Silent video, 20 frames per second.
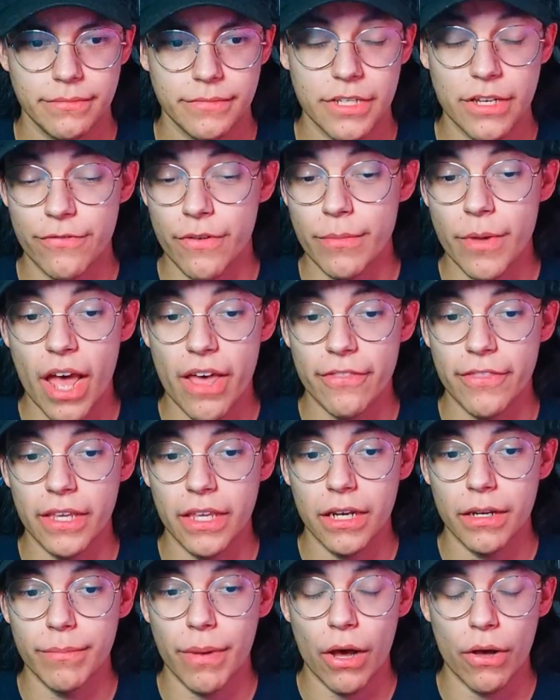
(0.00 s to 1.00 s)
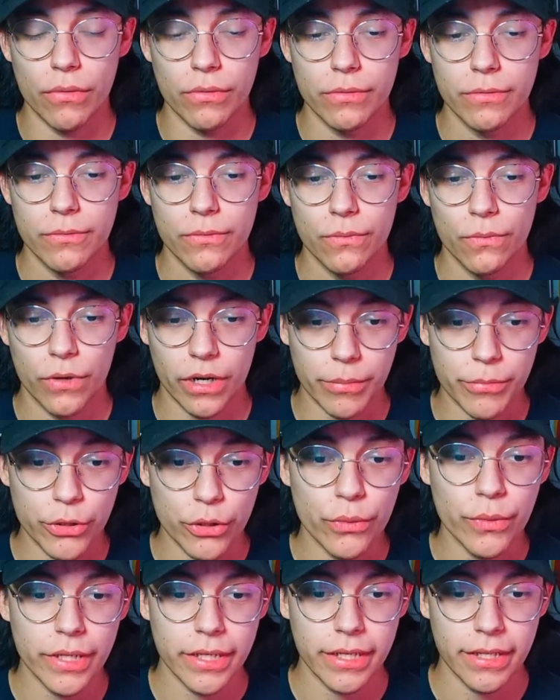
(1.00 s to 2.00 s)
If I'm not thinking about what I'm
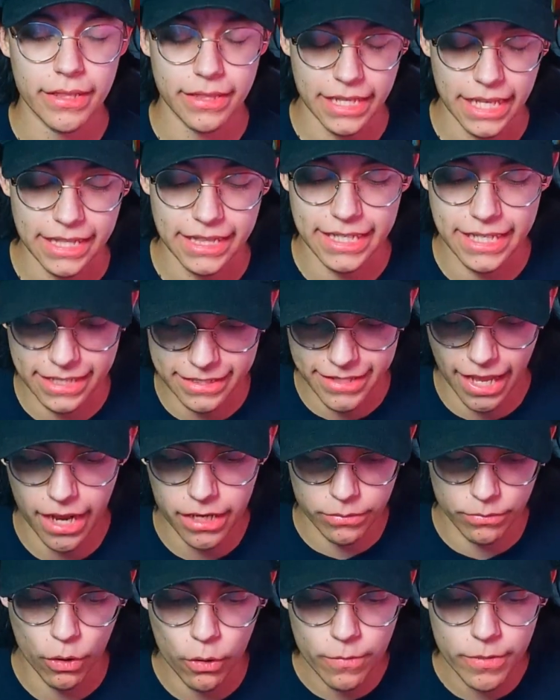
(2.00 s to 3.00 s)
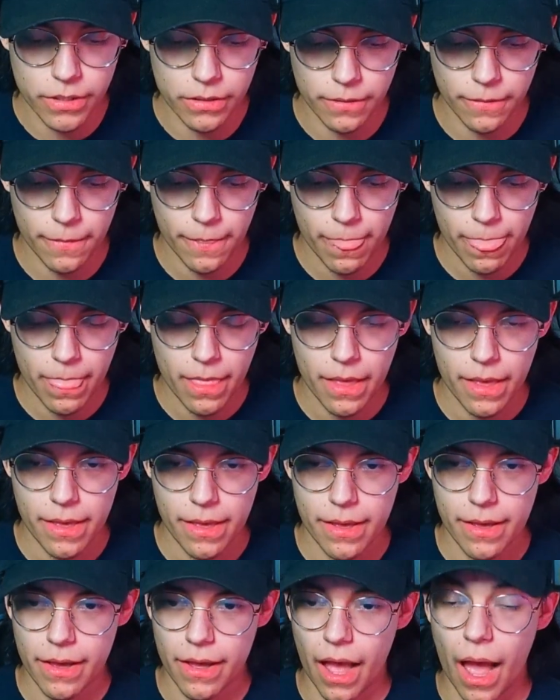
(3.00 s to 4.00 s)
doing in the exact moment,
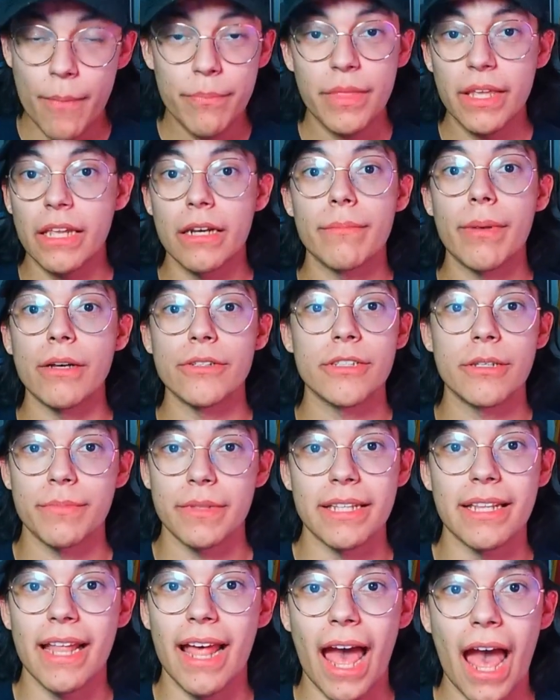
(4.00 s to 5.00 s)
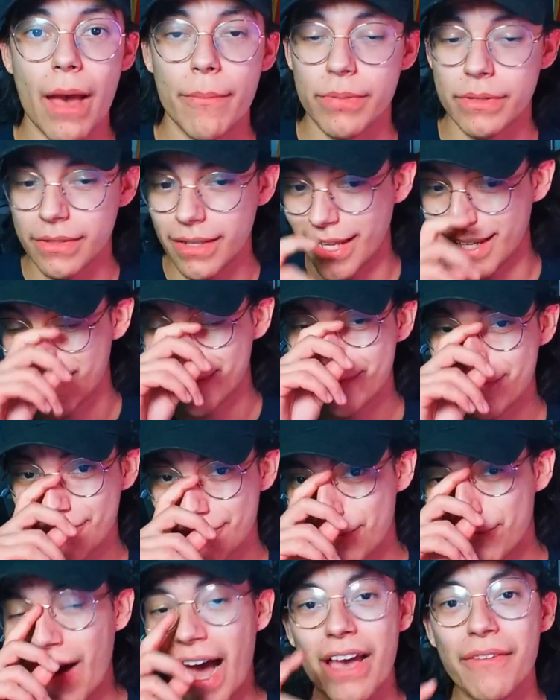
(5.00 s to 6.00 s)
I'm thinking about something that happened like
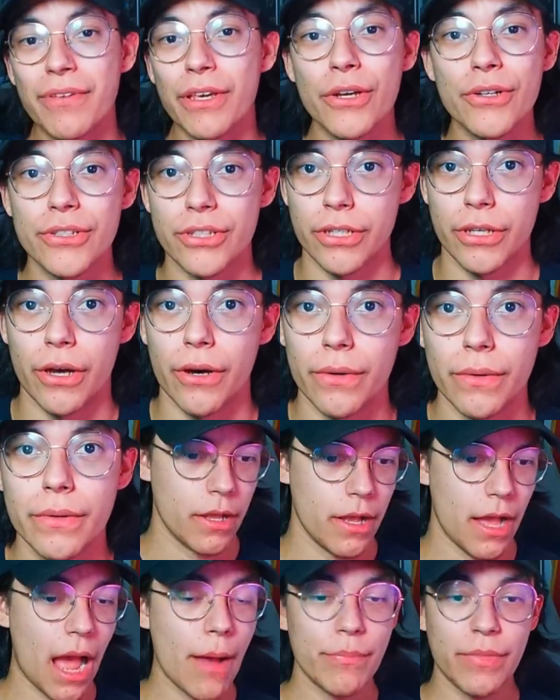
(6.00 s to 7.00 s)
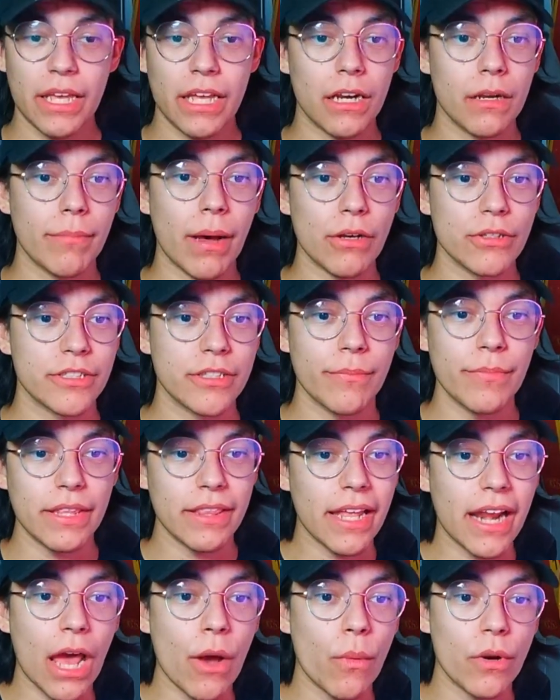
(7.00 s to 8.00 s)
5 years ago. I'm thinking about something
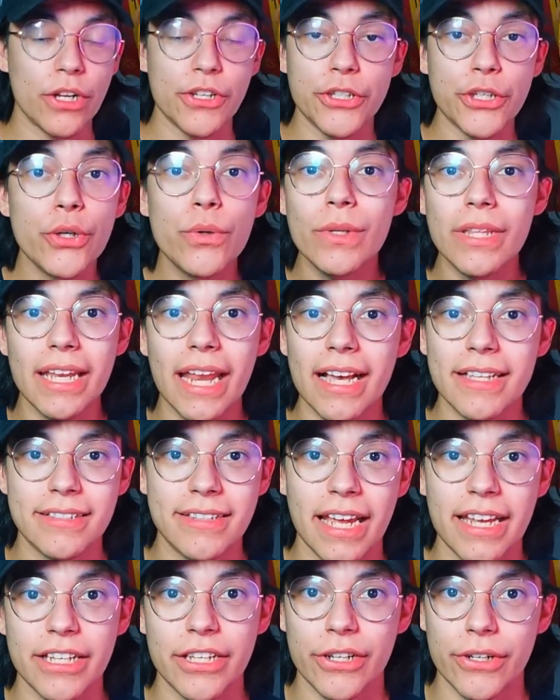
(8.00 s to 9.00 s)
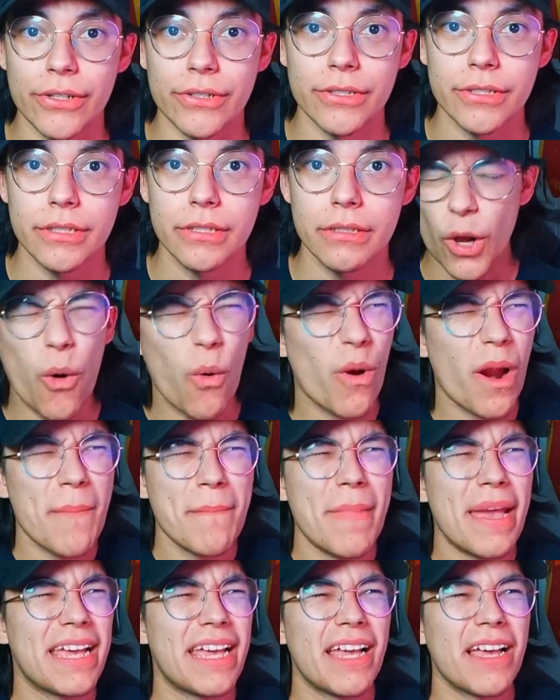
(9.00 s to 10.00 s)
that I want to do in the next 10 years. Or
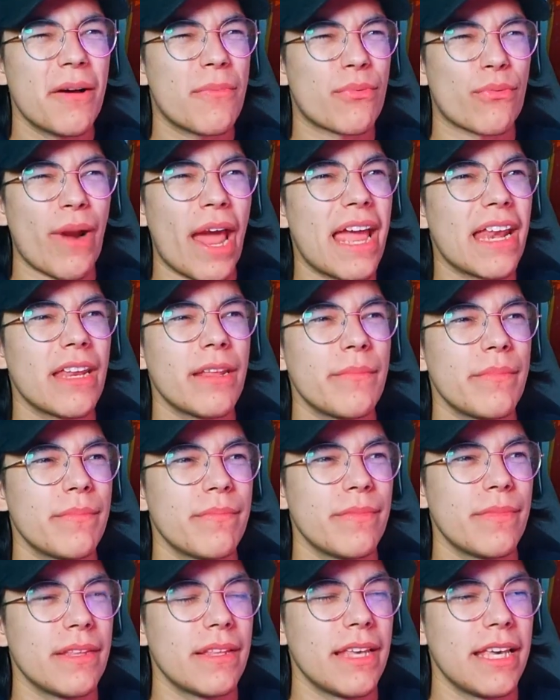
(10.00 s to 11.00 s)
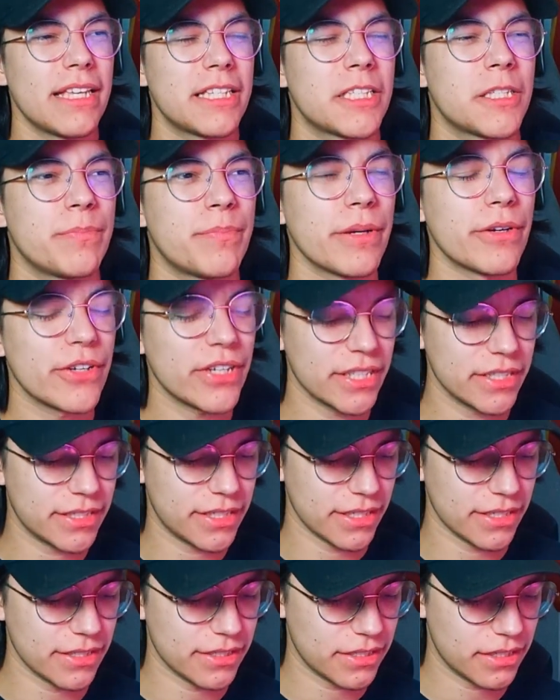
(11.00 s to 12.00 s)
I'm making up random
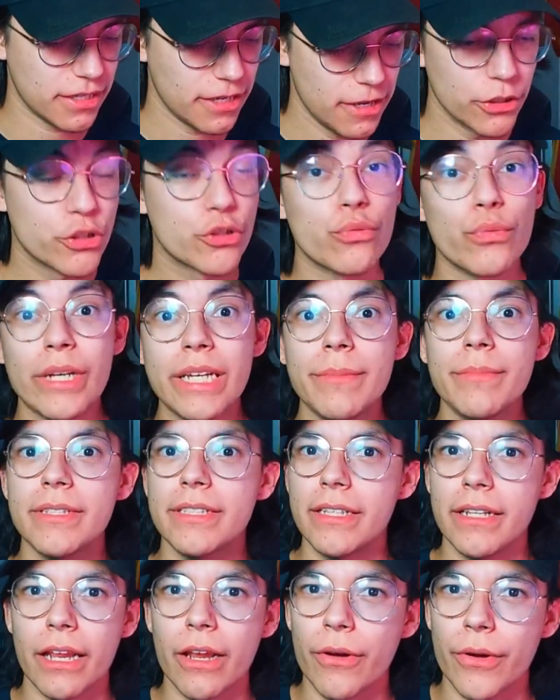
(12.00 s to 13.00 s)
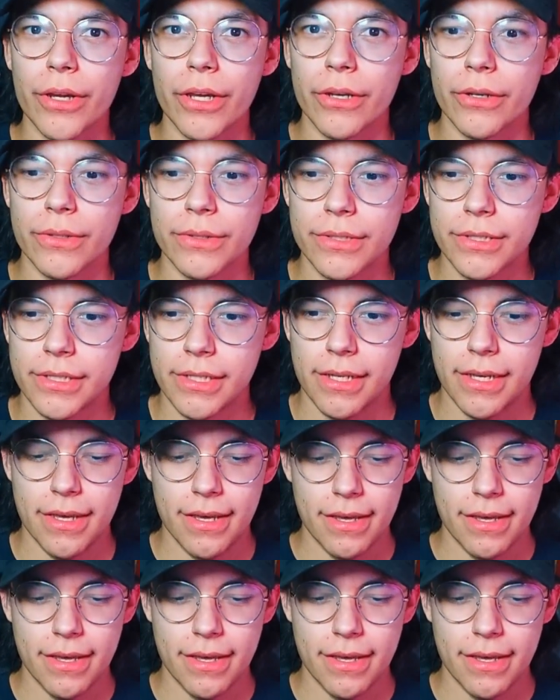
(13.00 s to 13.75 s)
experiences, dream scenarios